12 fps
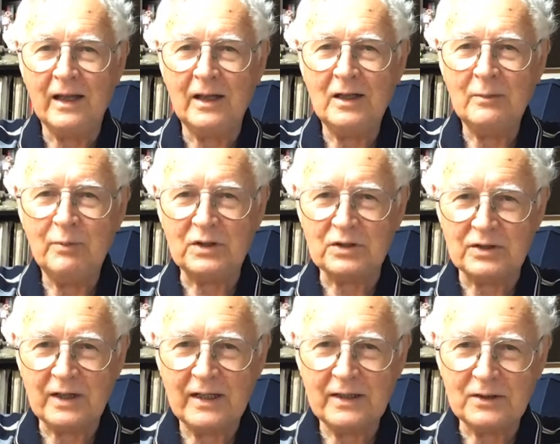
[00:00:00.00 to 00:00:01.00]
any picture
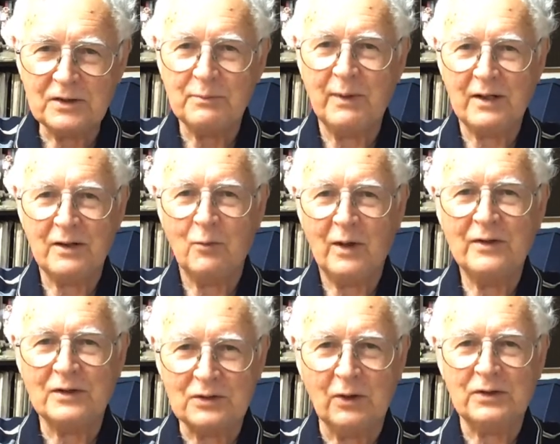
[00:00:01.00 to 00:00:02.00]
taken is better than one
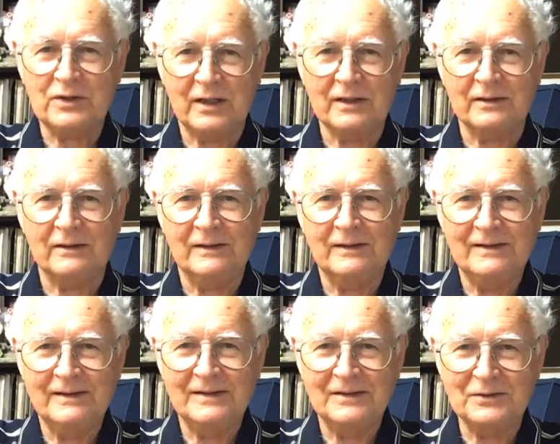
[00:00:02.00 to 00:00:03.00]
that's not taken.
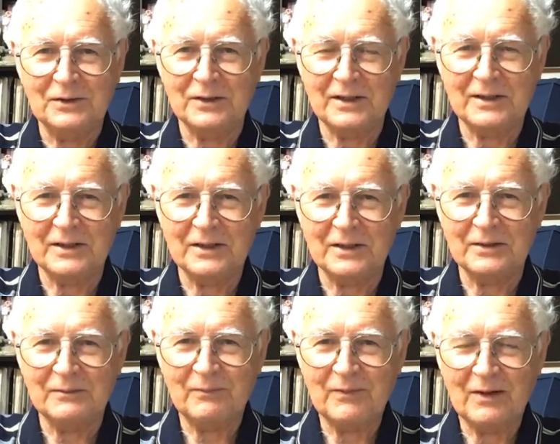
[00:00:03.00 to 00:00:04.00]
So there you
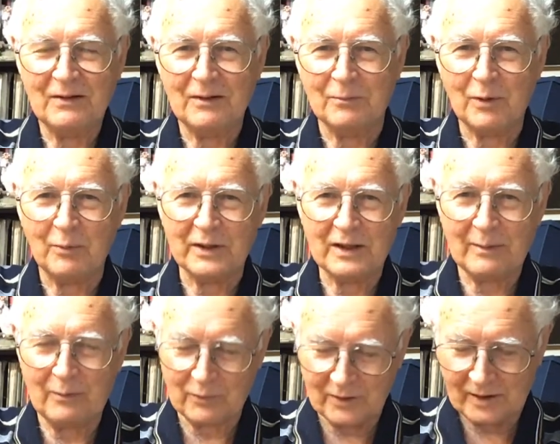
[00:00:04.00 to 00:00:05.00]
go. I'll probably
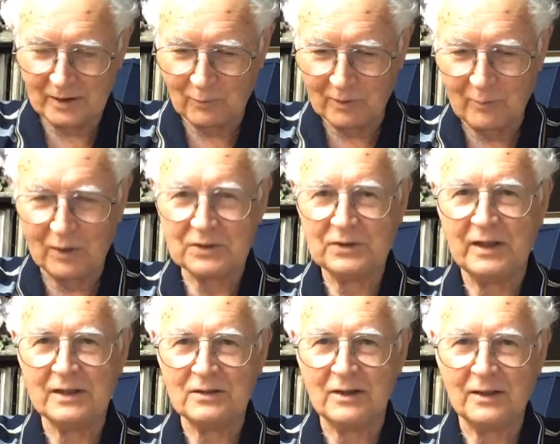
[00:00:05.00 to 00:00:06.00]
come up with another one of my
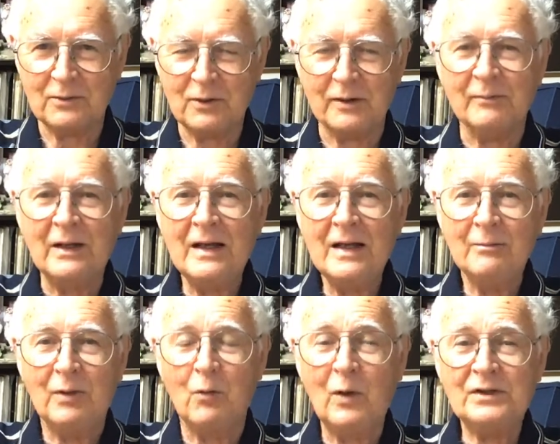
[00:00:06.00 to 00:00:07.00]
sayings later on.
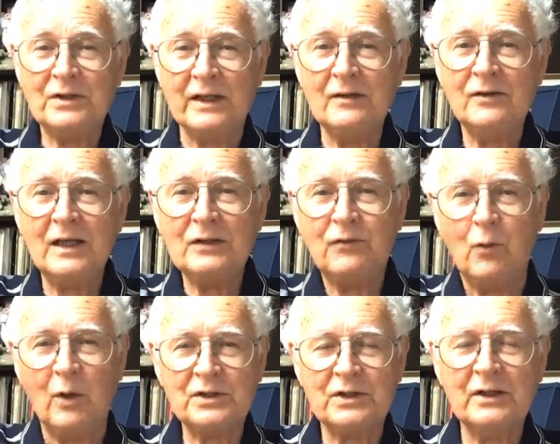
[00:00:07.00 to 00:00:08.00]
But once again, thanks
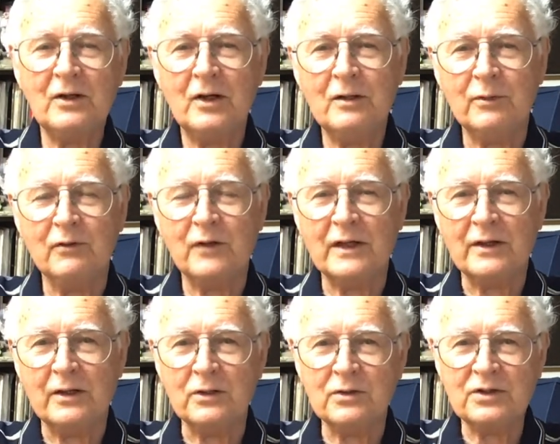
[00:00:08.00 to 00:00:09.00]
for watching. I hope you
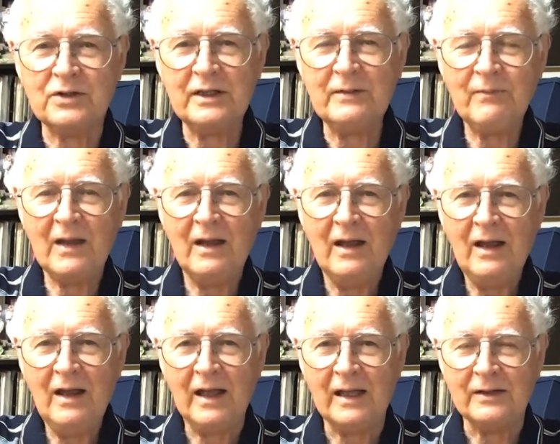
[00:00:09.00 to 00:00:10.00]
found that interesting.
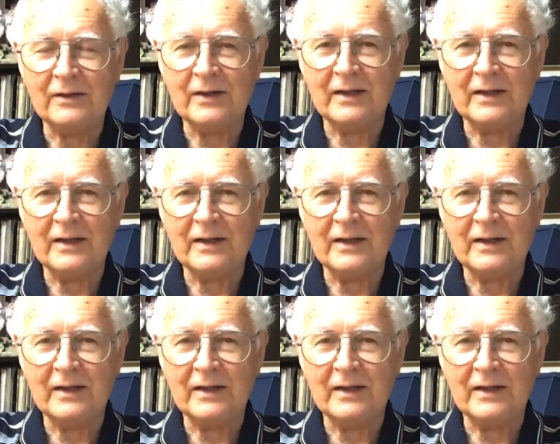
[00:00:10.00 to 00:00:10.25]
And